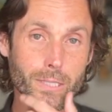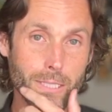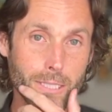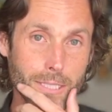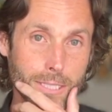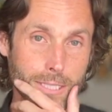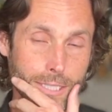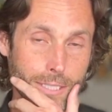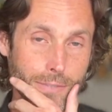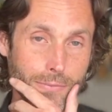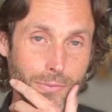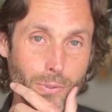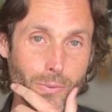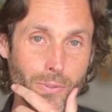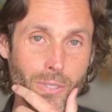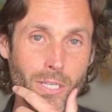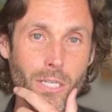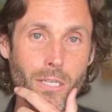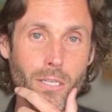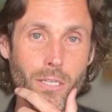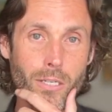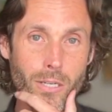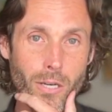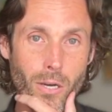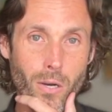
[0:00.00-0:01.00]
If you can
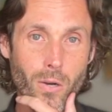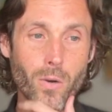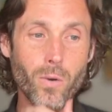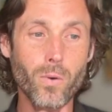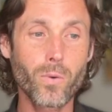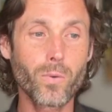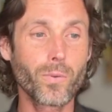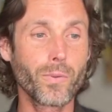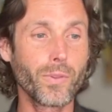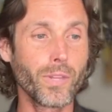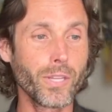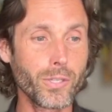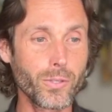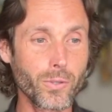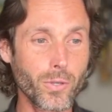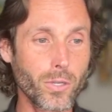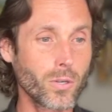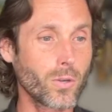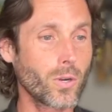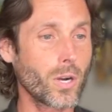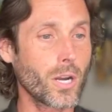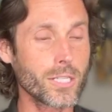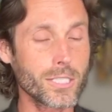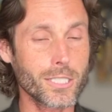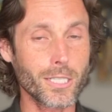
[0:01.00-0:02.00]
get a no, then you can
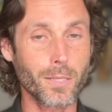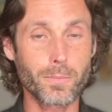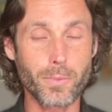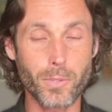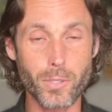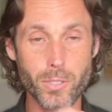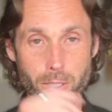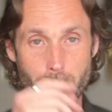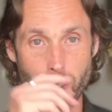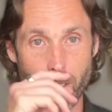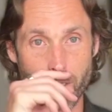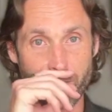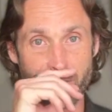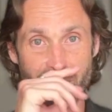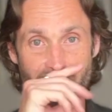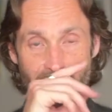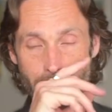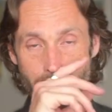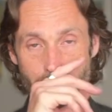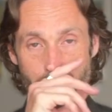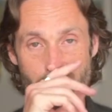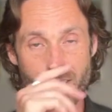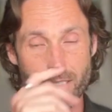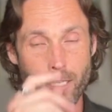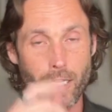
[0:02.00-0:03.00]
cross that person off the
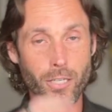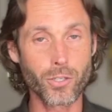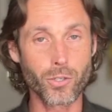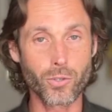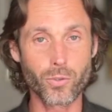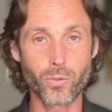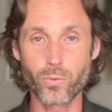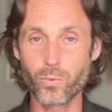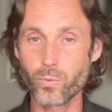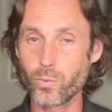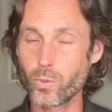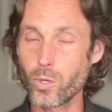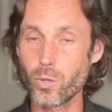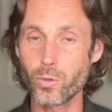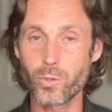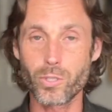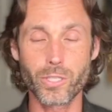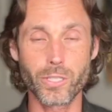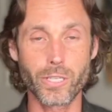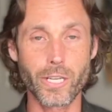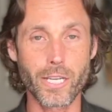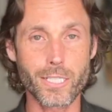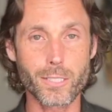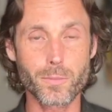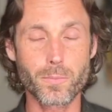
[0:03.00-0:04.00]
list and you go to
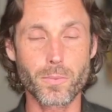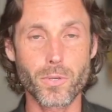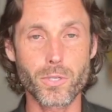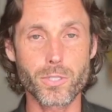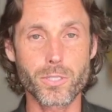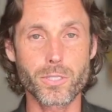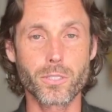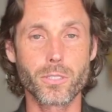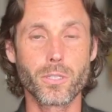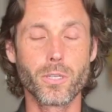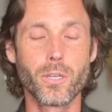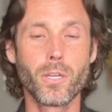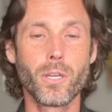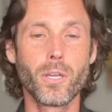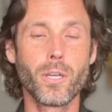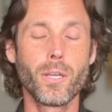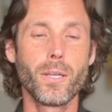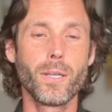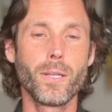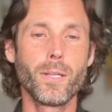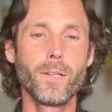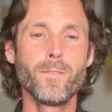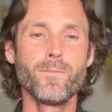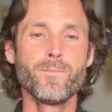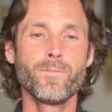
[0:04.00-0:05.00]
the next person.
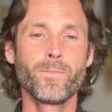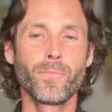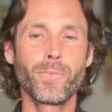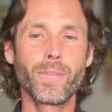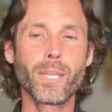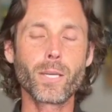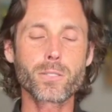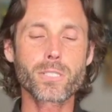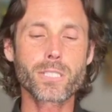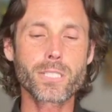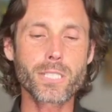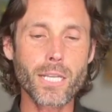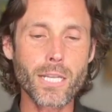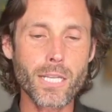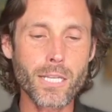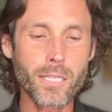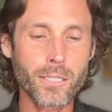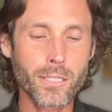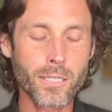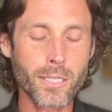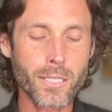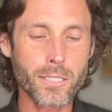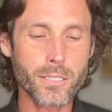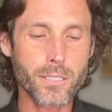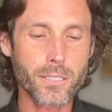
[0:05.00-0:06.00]
Now,
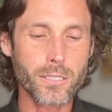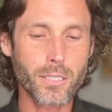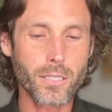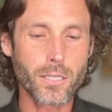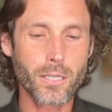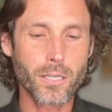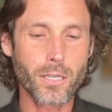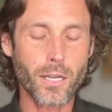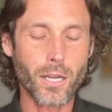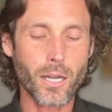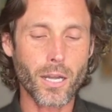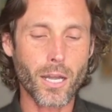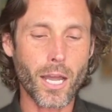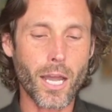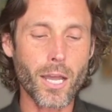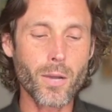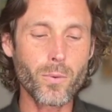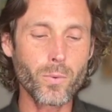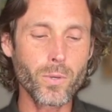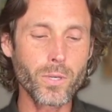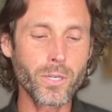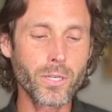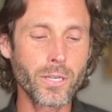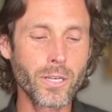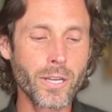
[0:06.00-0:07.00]
saying this, I
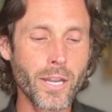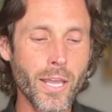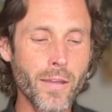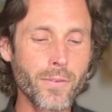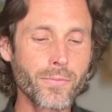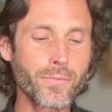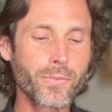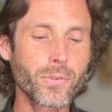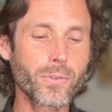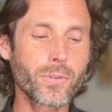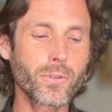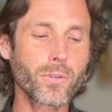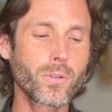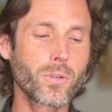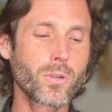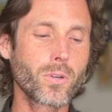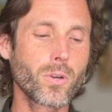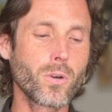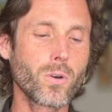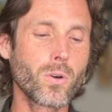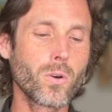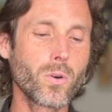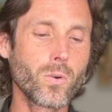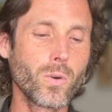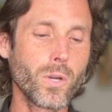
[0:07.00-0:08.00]
would never
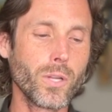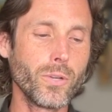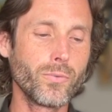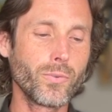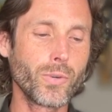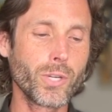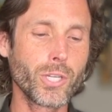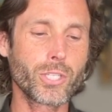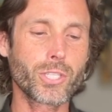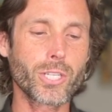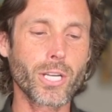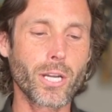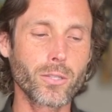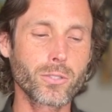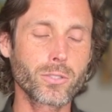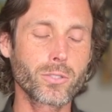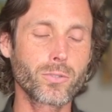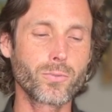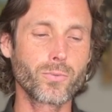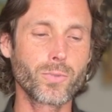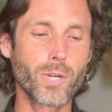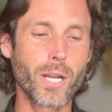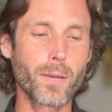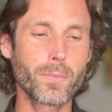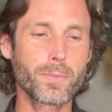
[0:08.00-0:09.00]
go and reach out to
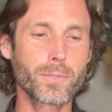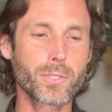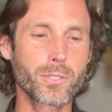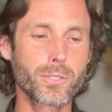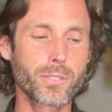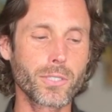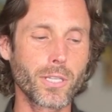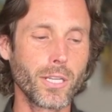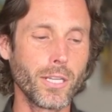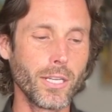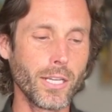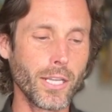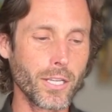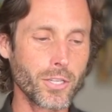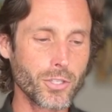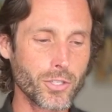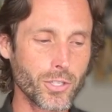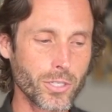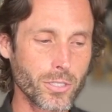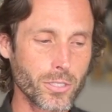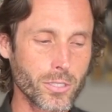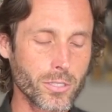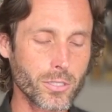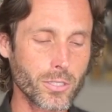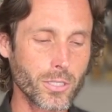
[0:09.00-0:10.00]
reps and
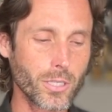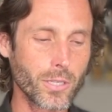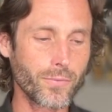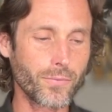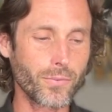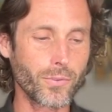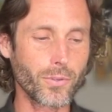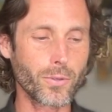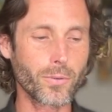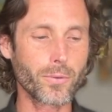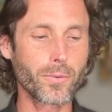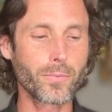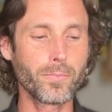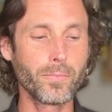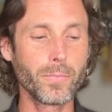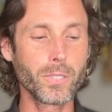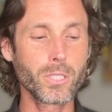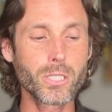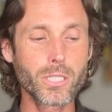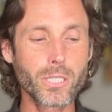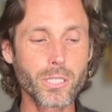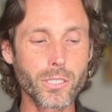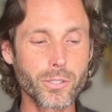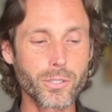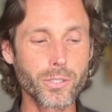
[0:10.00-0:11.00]
agents if your
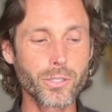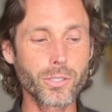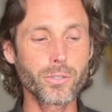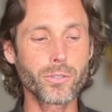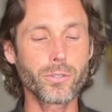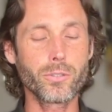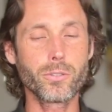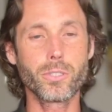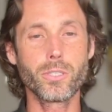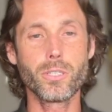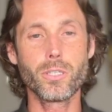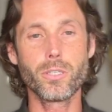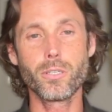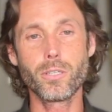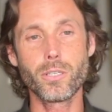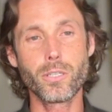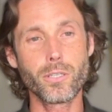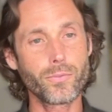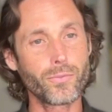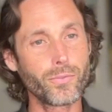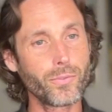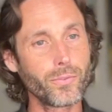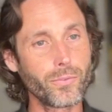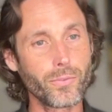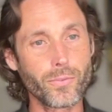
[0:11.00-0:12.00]
material
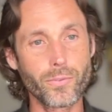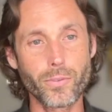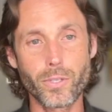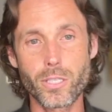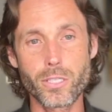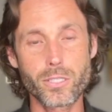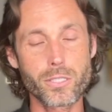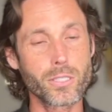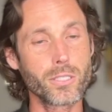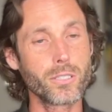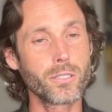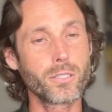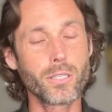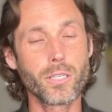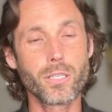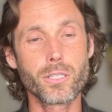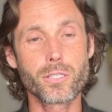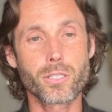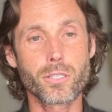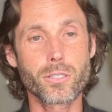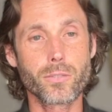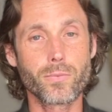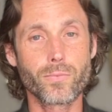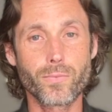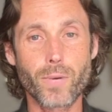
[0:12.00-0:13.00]
isn't
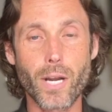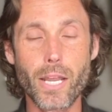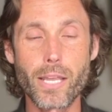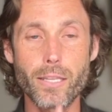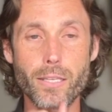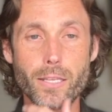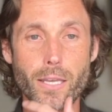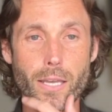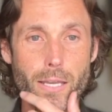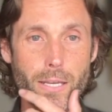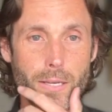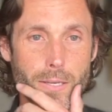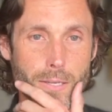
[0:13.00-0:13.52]
right yet.